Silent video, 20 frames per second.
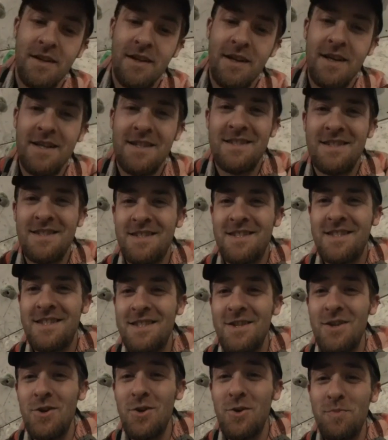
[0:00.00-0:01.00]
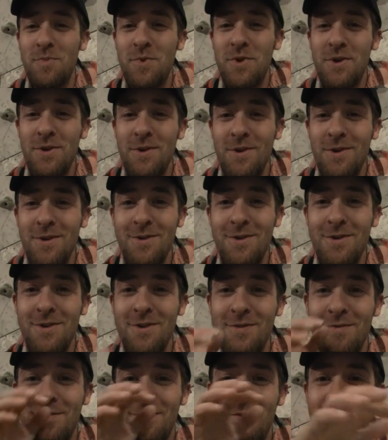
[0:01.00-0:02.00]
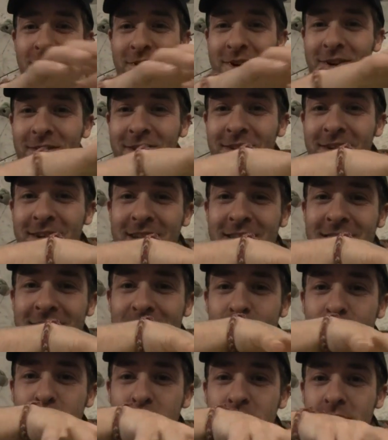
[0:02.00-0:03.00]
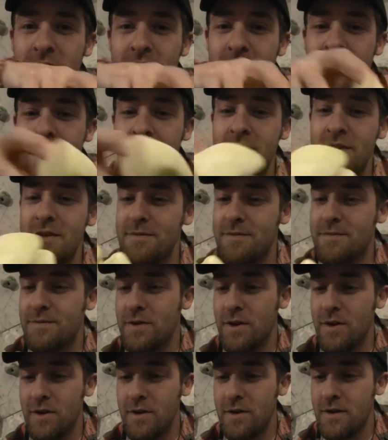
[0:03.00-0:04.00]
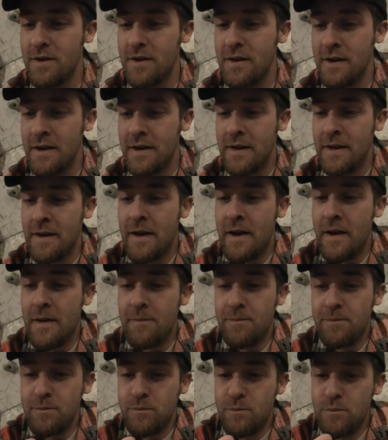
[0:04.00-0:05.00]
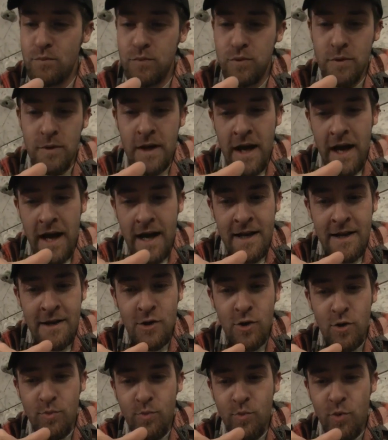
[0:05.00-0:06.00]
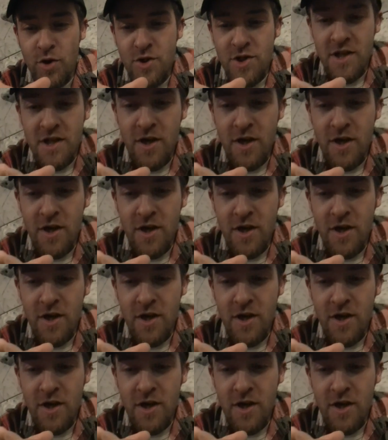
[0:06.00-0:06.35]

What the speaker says: It's so beautiful, it's beautiful. And a little project